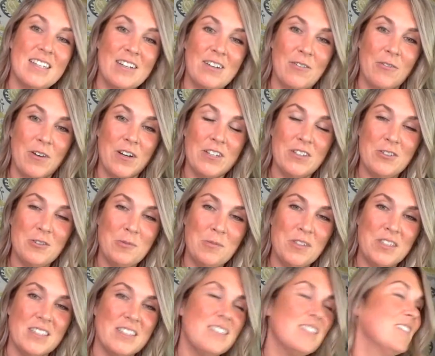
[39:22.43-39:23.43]
What do
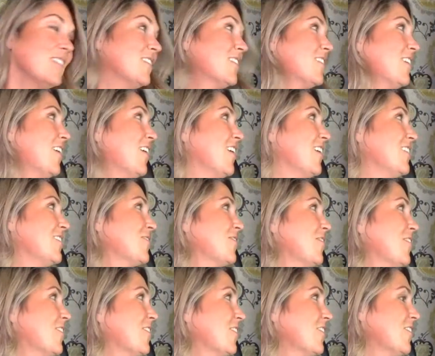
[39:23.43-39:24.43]
Melissa's guides
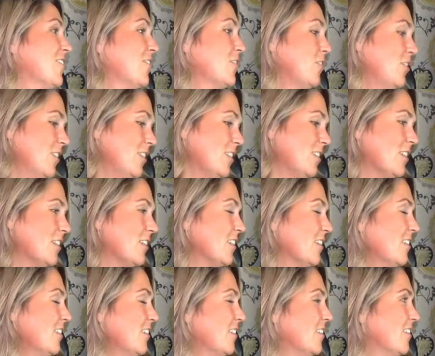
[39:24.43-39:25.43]
want her to know? You can stay
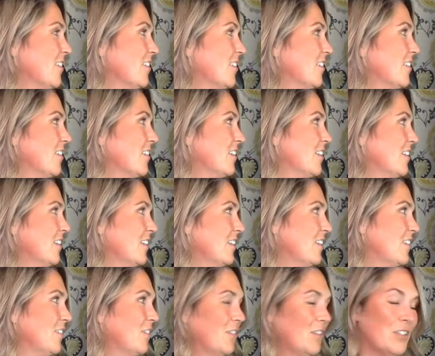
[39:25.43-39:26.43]
here.
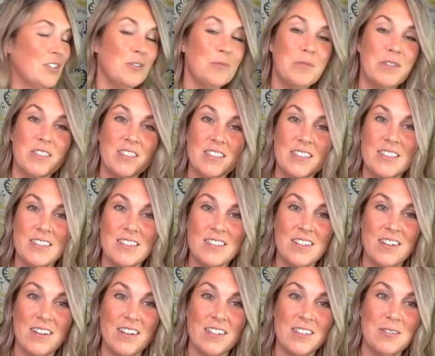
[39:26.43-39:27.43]
What do Melissa's
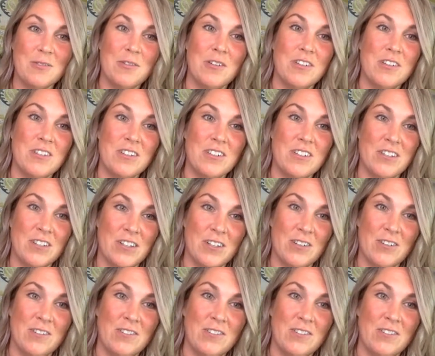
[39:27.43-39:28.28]
guides want her to know?